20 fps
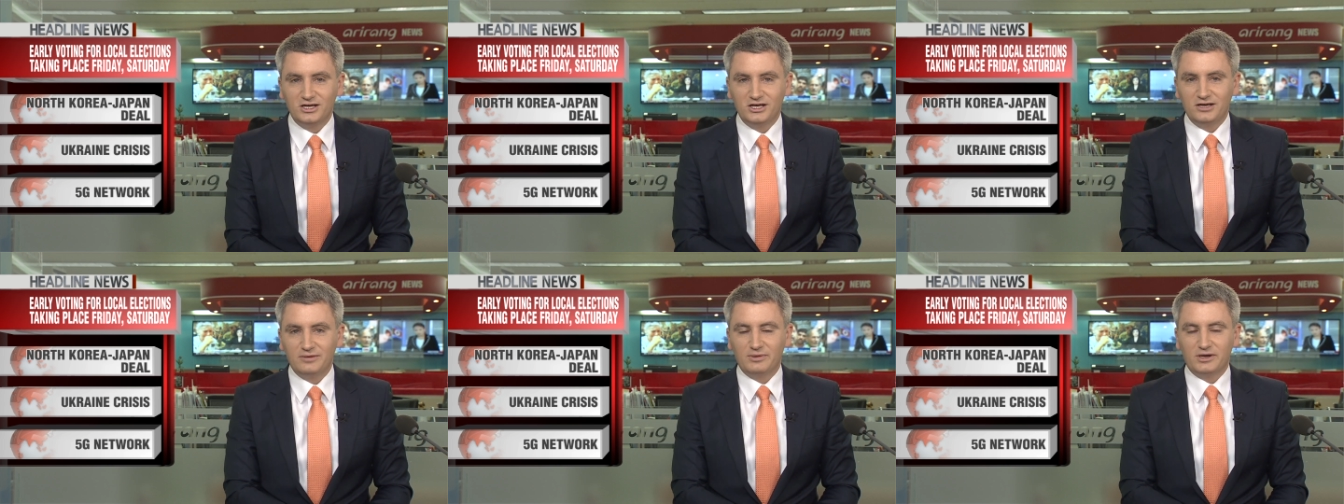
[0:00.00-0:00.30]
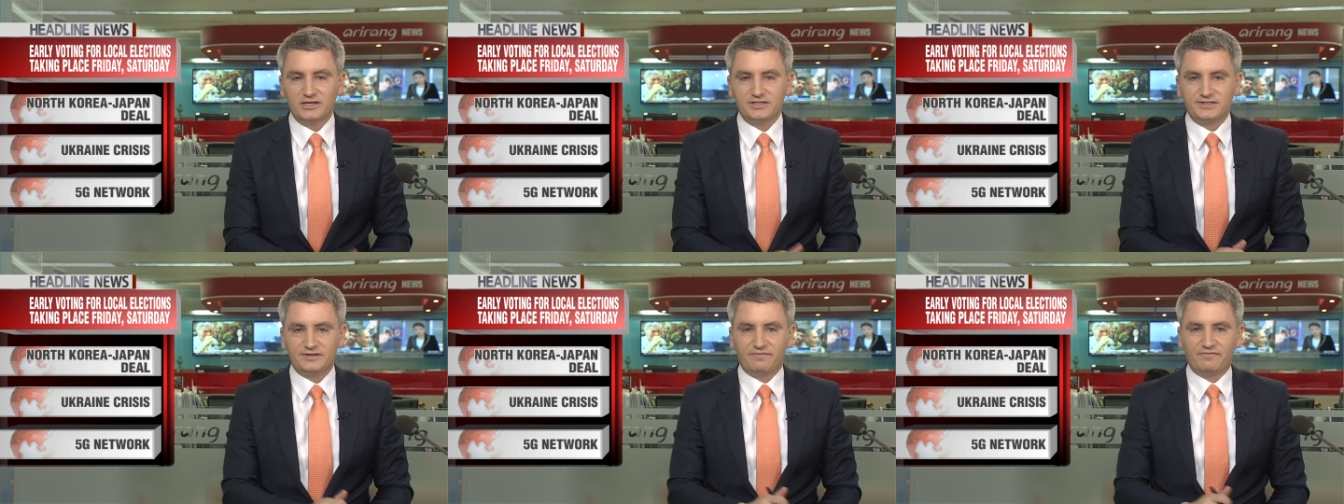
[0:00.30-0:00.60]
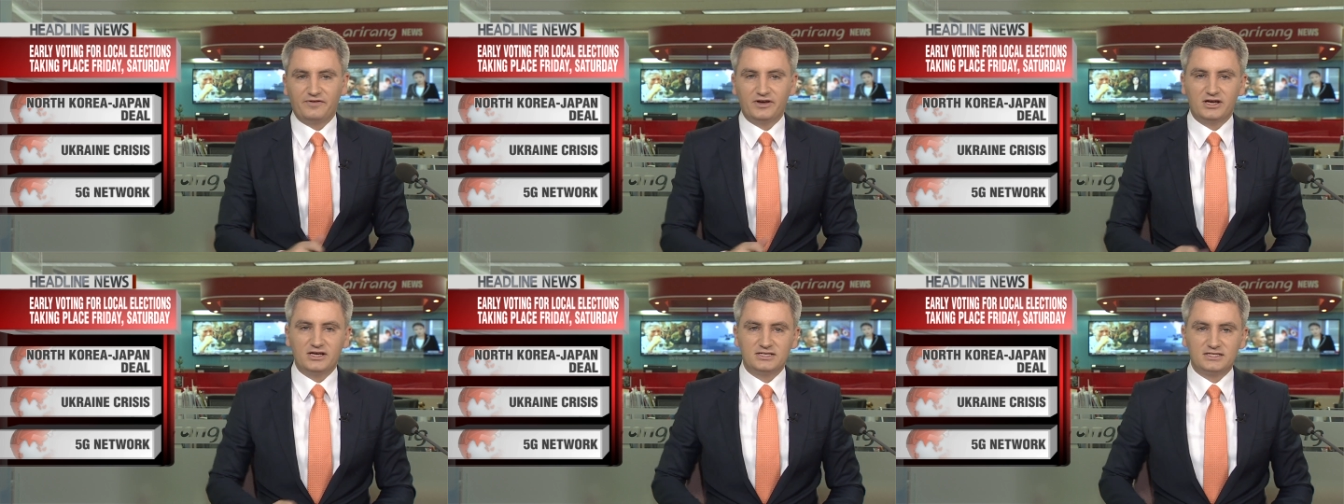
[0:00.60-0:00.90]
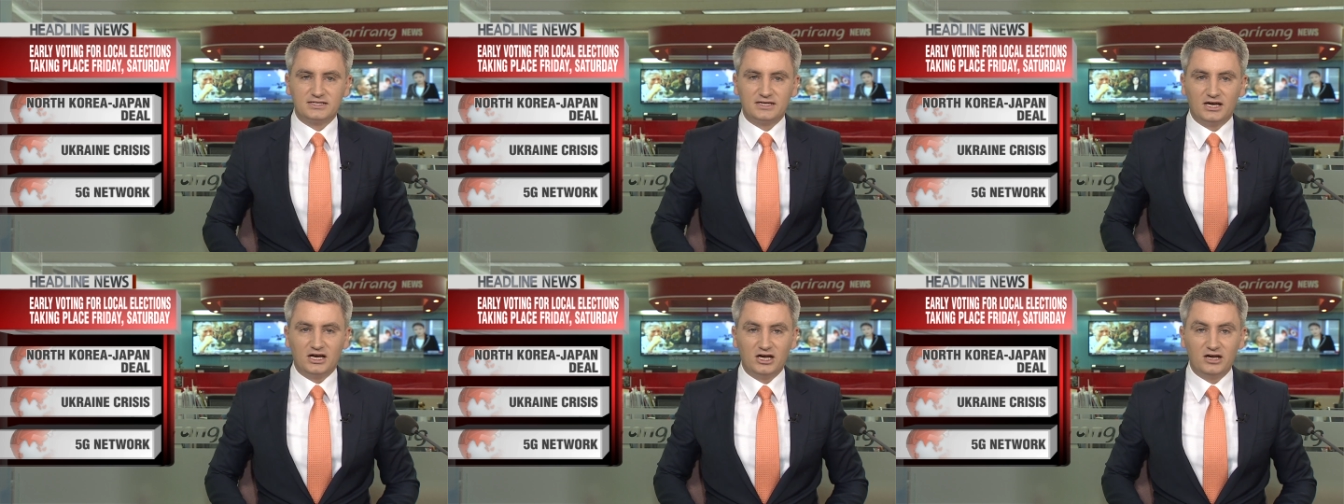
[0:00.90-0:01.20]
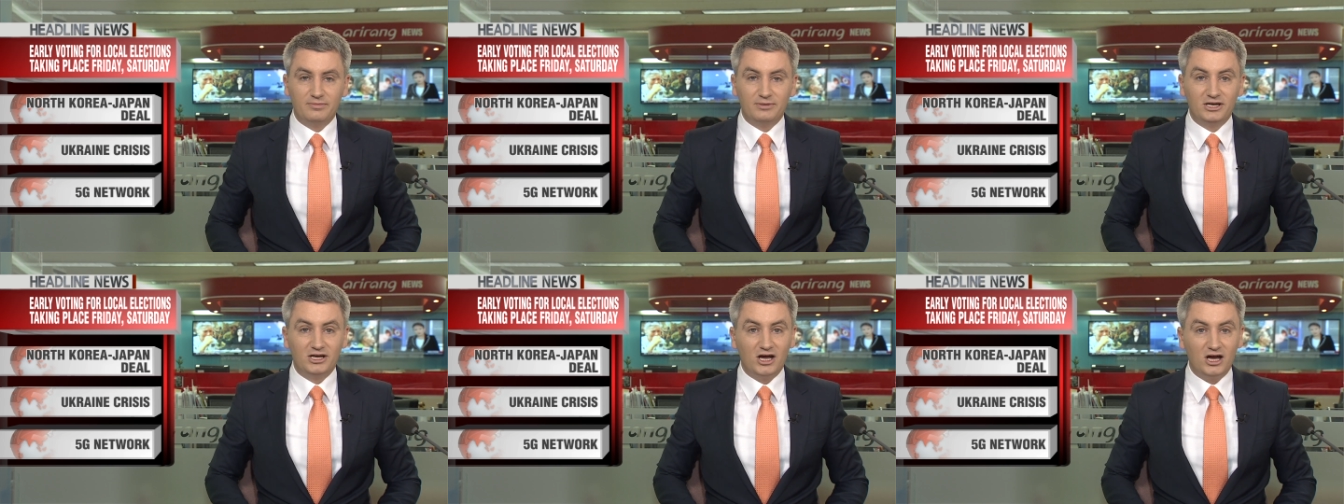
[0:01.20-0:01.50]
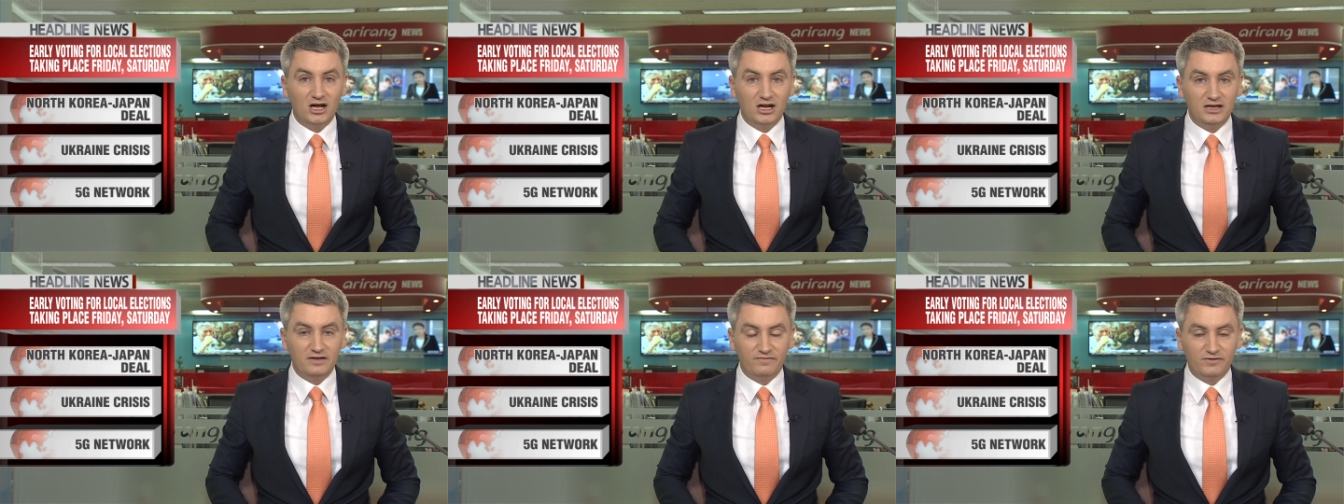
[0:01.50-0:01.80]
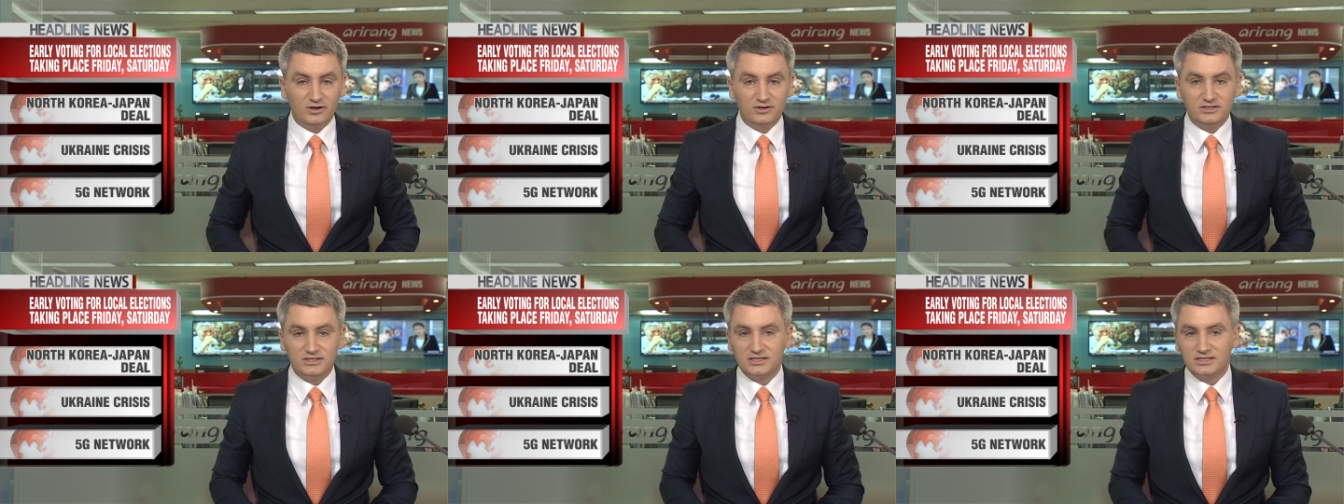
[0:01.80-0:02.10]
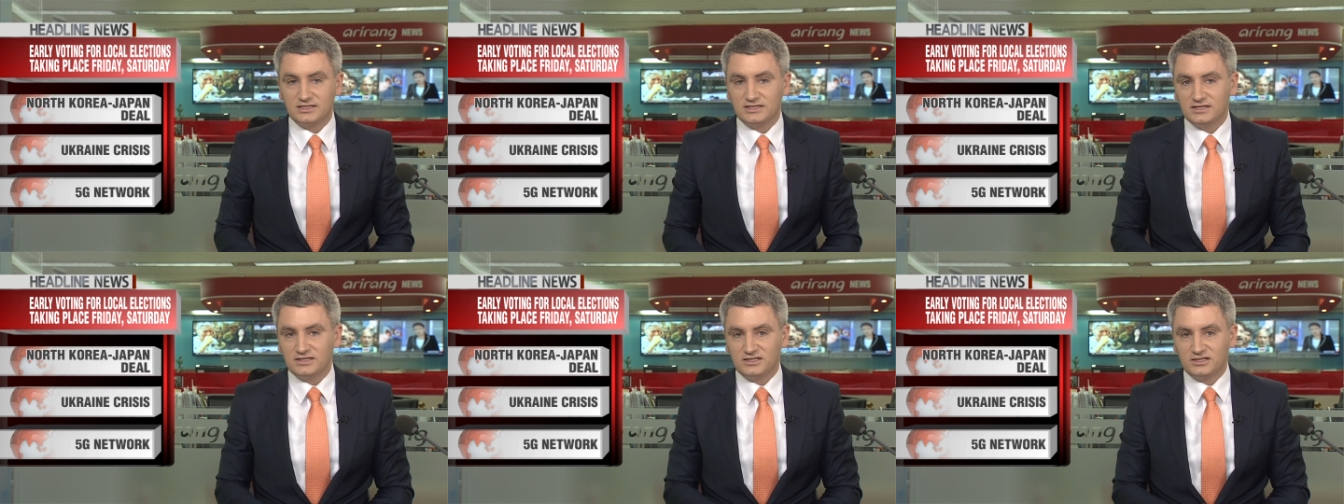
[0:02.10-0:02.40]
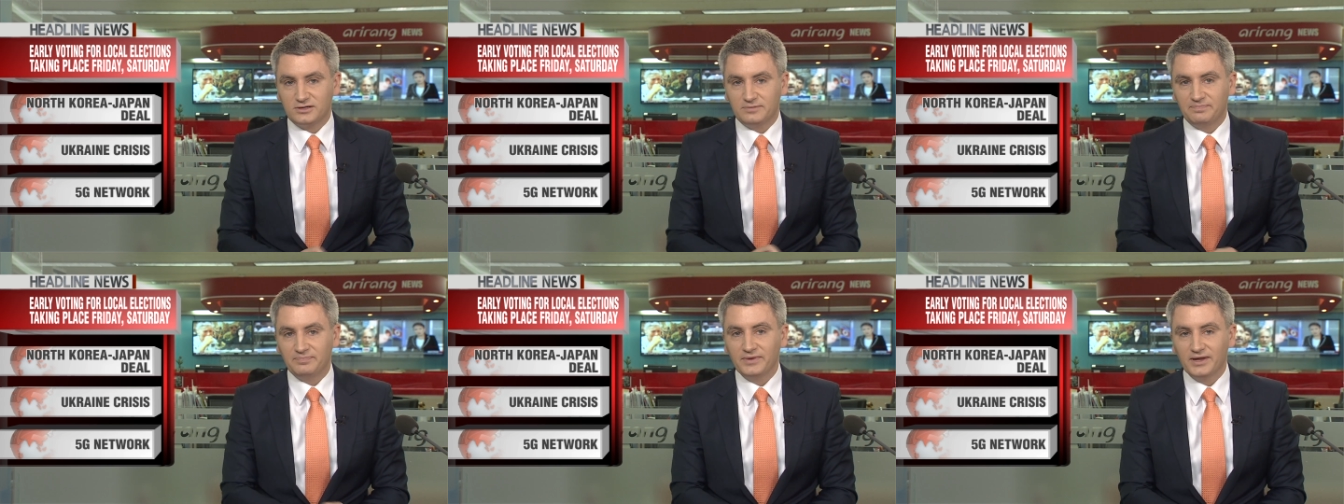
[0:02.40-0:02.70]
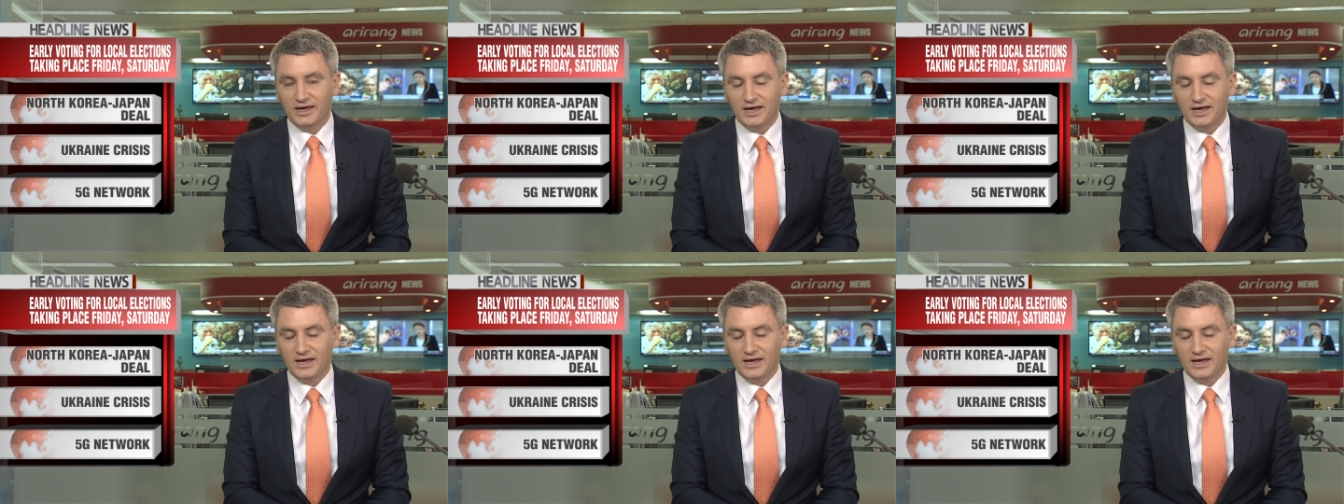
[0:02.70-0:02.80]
It marks the first time an early voting system